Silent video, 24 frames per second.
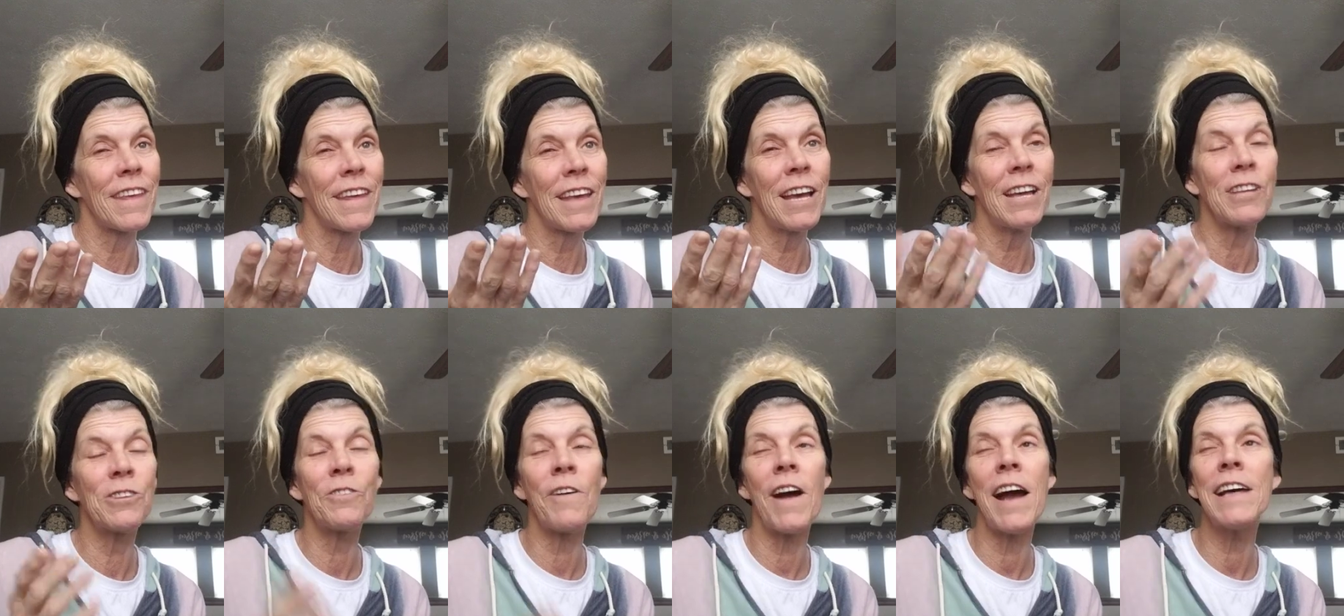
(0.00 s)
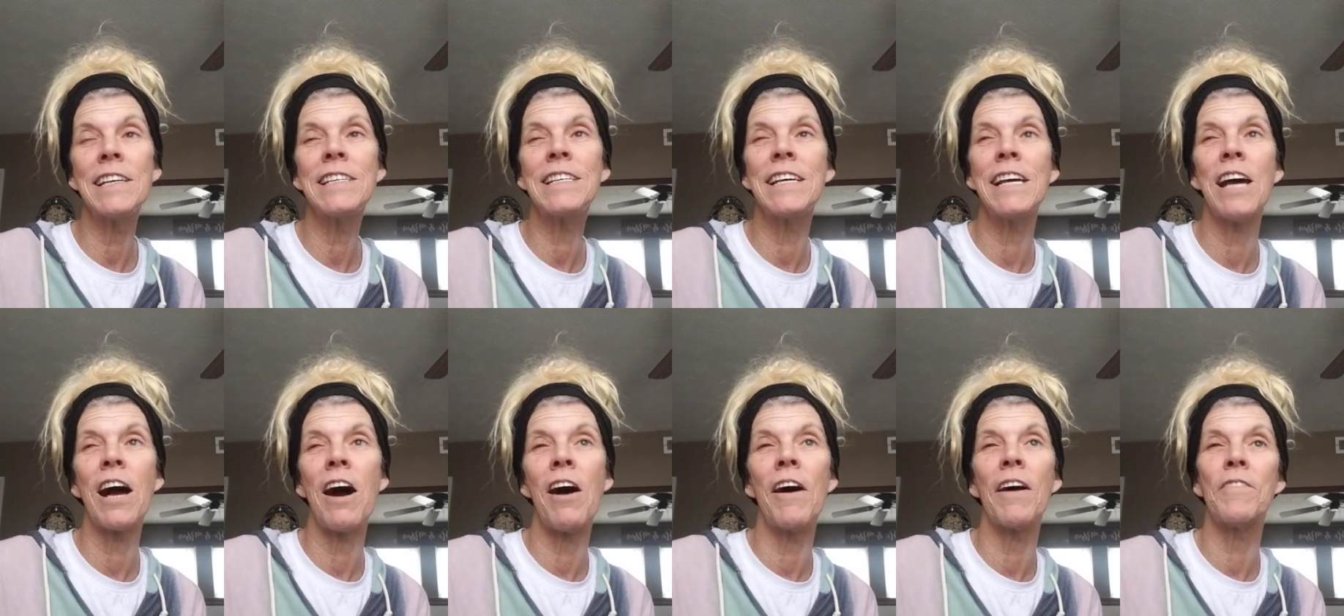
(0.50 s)
It's crazy,
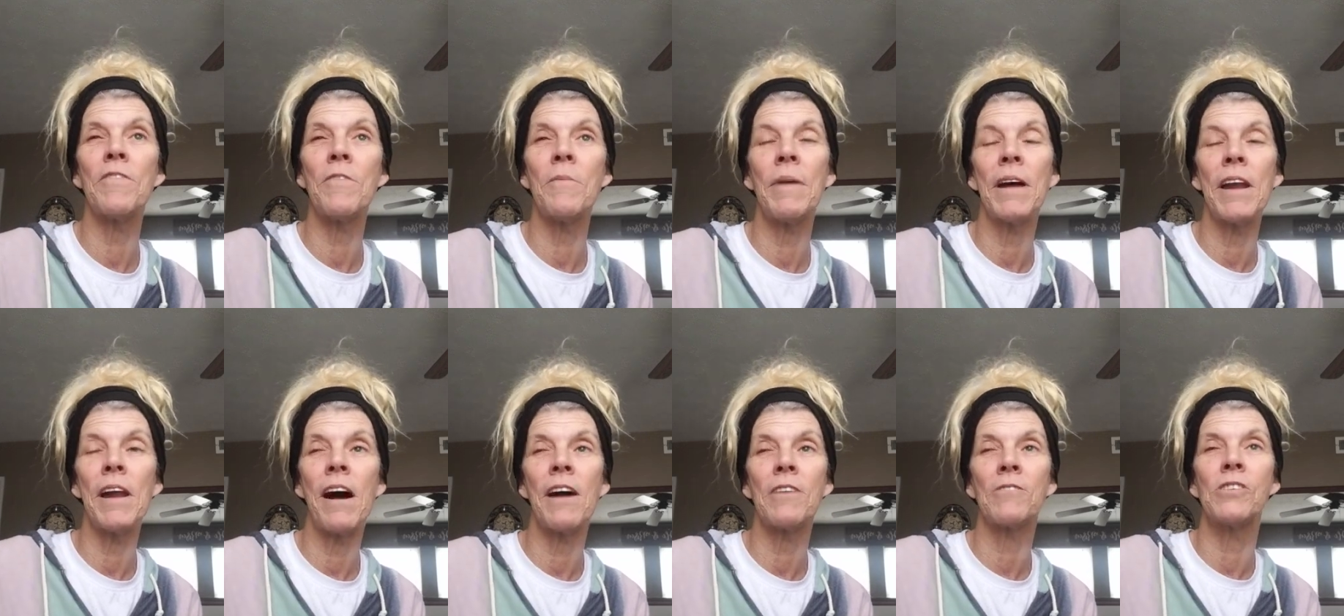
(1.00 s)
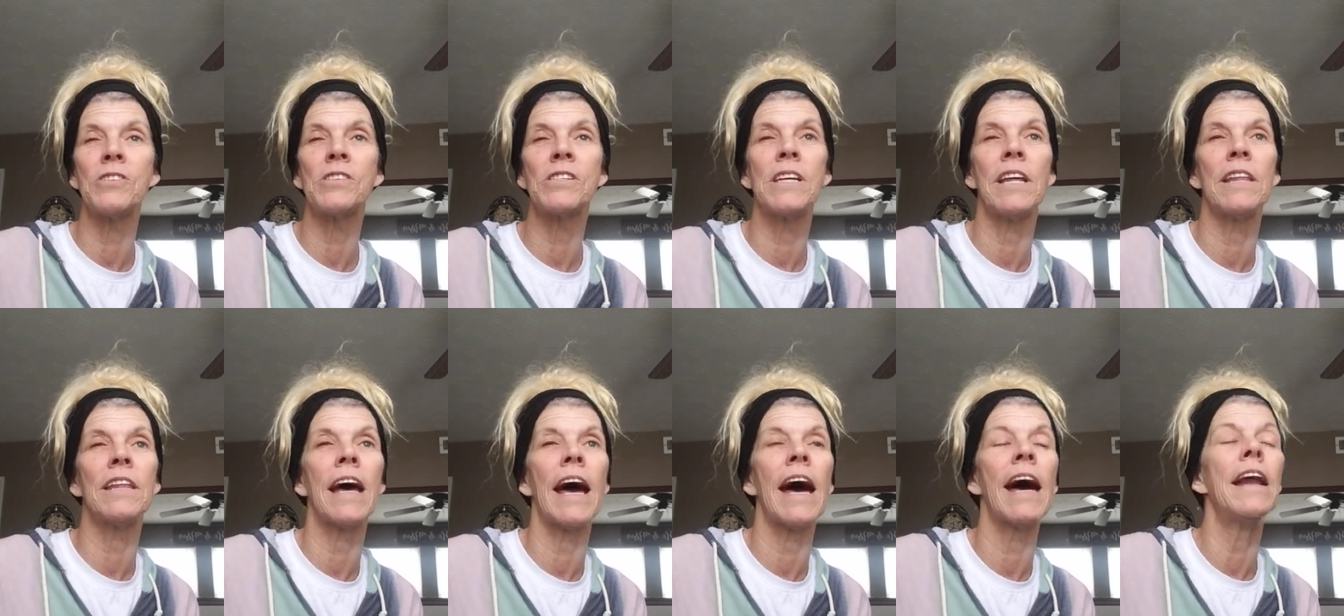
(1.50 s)
y'all. Even my doctor
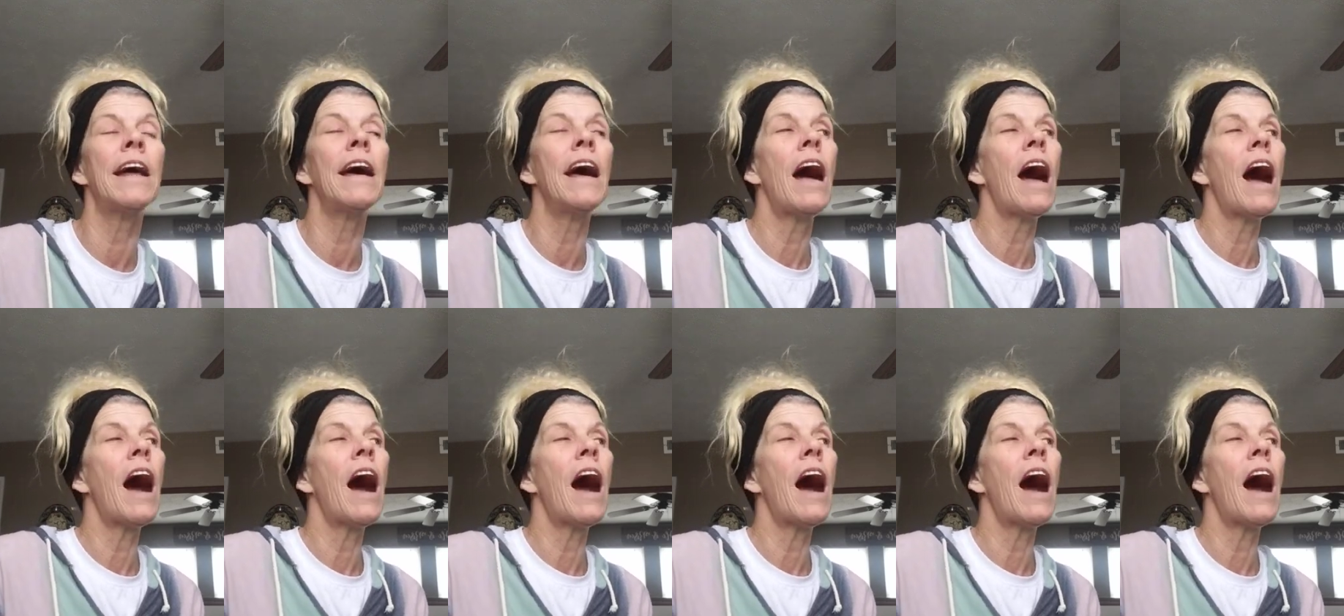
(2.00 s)
said that.